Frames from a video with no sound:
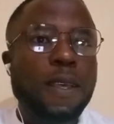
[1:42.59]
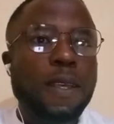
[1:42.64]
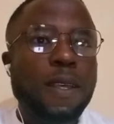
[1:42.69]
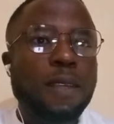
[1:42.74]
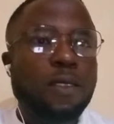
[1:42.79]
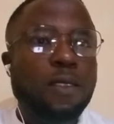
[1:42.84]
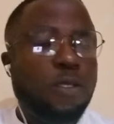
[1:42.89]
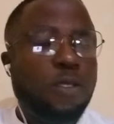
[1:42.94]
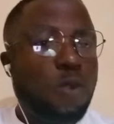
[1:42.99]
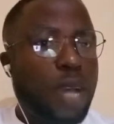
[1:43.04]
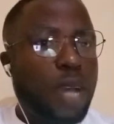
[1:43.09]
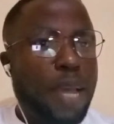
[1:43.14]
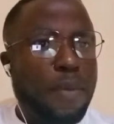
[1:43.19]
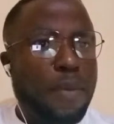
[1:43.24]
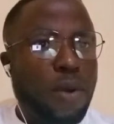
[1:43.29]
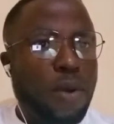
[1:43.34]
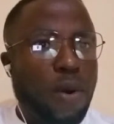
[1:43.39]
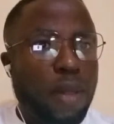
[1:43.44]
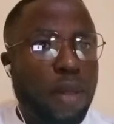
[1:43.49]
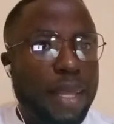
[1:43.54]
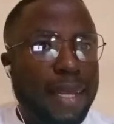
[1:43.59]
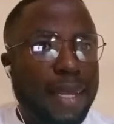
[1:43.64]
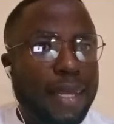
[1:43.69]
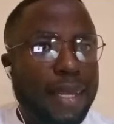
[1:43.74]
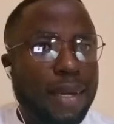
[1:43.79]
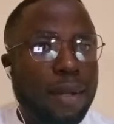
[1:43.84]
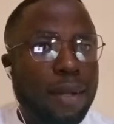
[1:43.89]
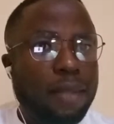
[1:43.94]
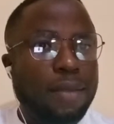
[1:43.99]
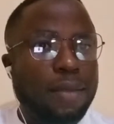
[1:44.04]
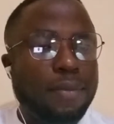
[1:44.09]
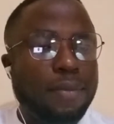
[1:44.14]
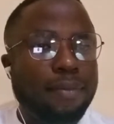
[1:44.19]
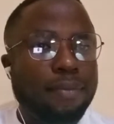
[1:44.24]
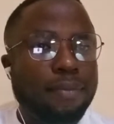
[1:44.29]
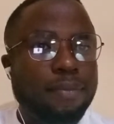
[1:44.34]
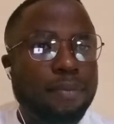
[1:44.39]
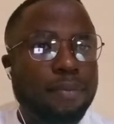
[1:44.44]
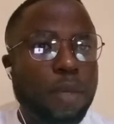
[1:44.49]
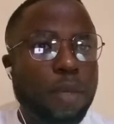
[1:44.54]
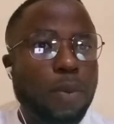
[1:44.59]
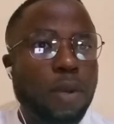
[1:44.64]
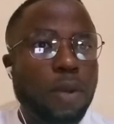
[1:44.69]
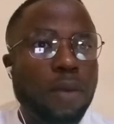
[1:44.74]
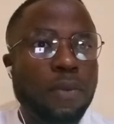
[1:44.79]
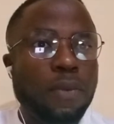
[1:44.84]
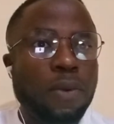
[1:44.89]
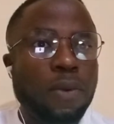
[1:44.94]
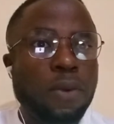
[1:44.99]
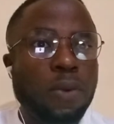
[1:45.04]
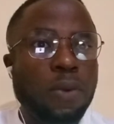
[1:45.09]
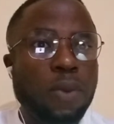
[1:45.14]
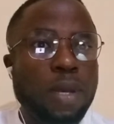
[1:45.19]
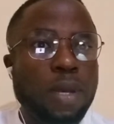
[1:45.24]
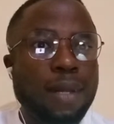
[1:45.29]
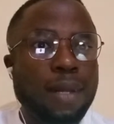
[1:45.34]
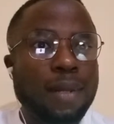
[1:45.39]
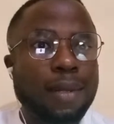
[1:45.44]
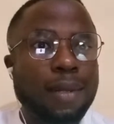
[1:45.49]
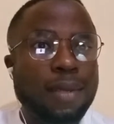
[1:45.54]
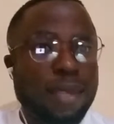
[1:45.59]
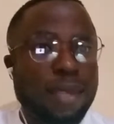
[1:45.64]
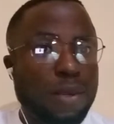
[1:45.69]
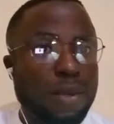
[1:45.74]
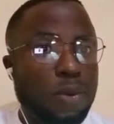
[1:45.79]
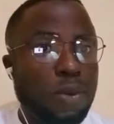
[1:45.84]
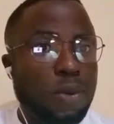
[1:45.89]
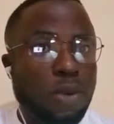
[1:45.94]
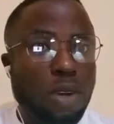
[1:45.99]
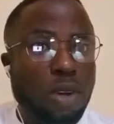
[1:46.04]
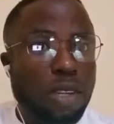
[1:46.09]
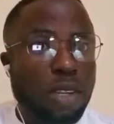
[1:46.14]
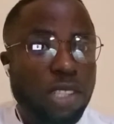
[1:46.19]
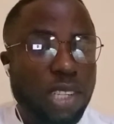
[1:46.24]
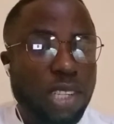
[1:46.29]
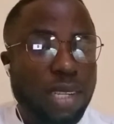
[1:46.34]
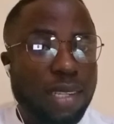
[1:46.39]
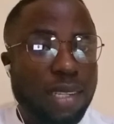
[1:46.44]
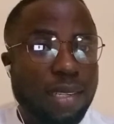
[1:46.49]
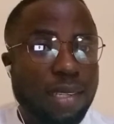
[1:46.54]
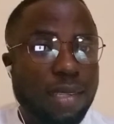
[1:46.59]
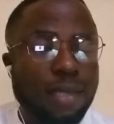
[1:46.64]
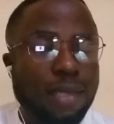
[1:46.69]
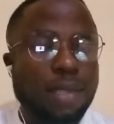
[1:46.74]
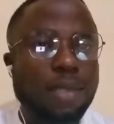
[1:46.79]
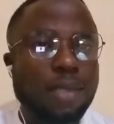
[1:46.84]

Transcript: So I am calling on people of goodwill and good conscience